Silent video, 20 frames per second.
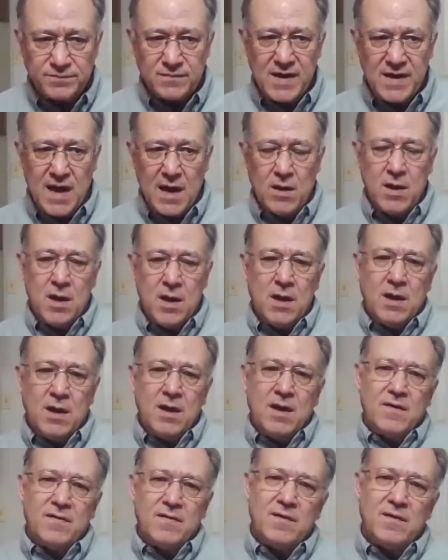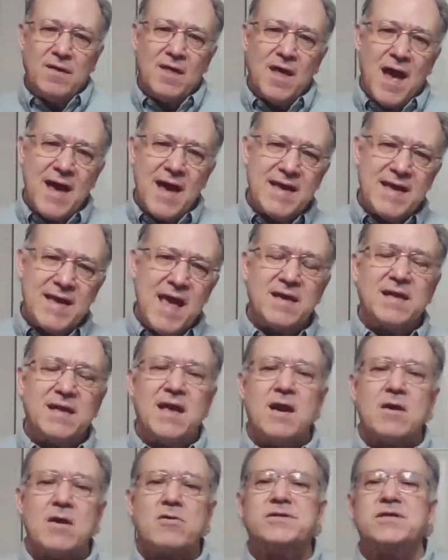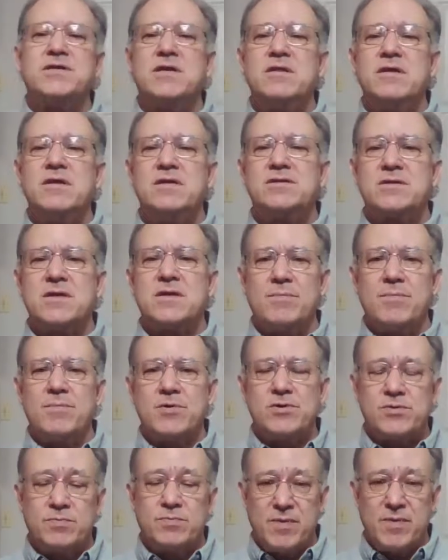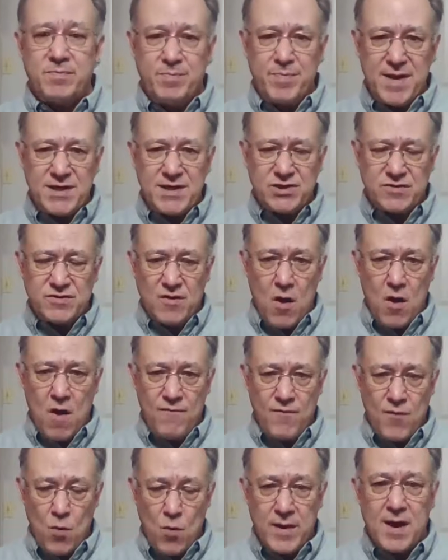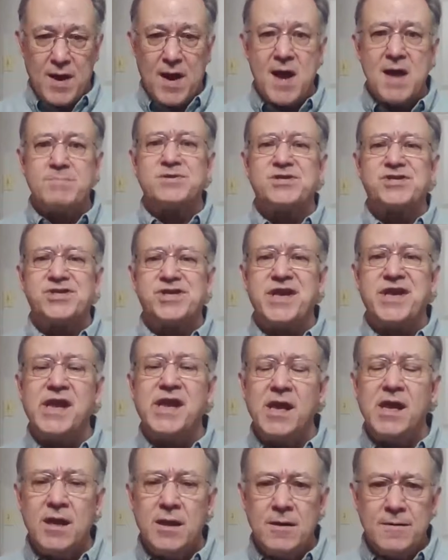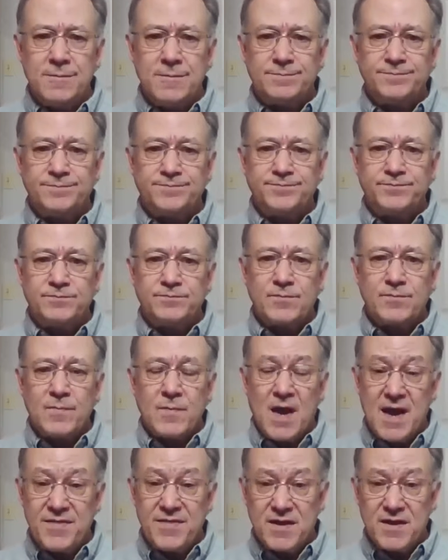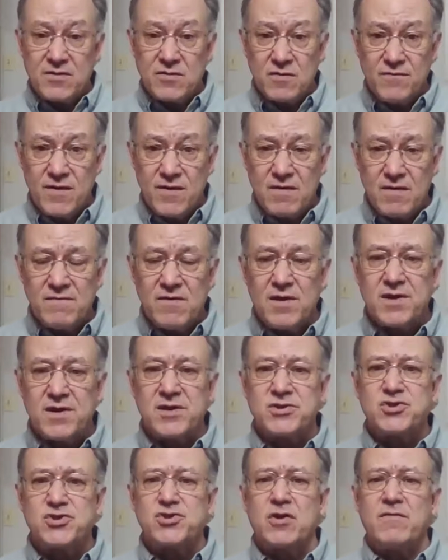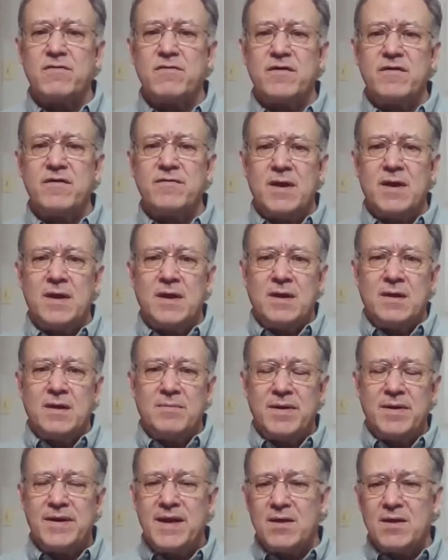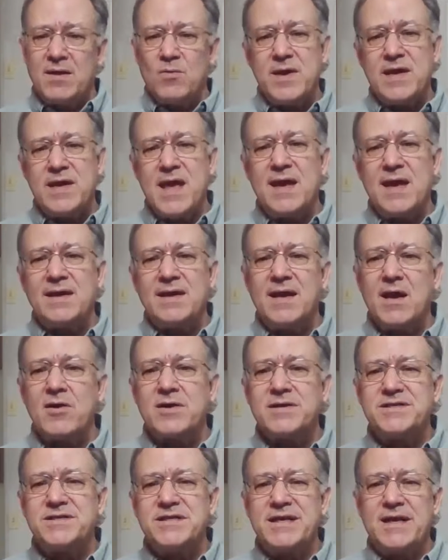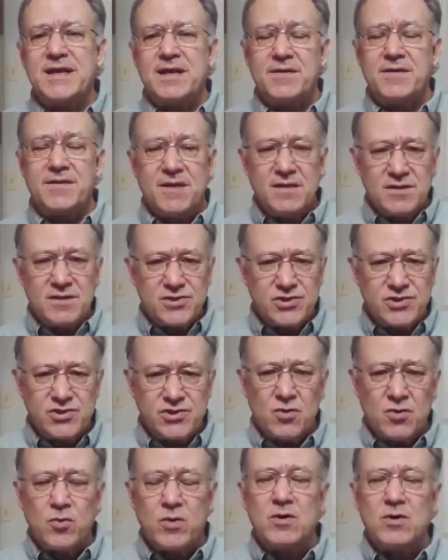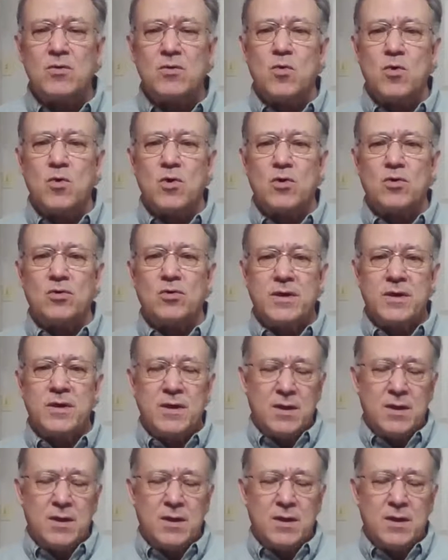Now, I can't guarantee these numbers, but based off of what I'm seeing, I think they're very, very conservative. But again, we can't guarantee anything. This is the real world.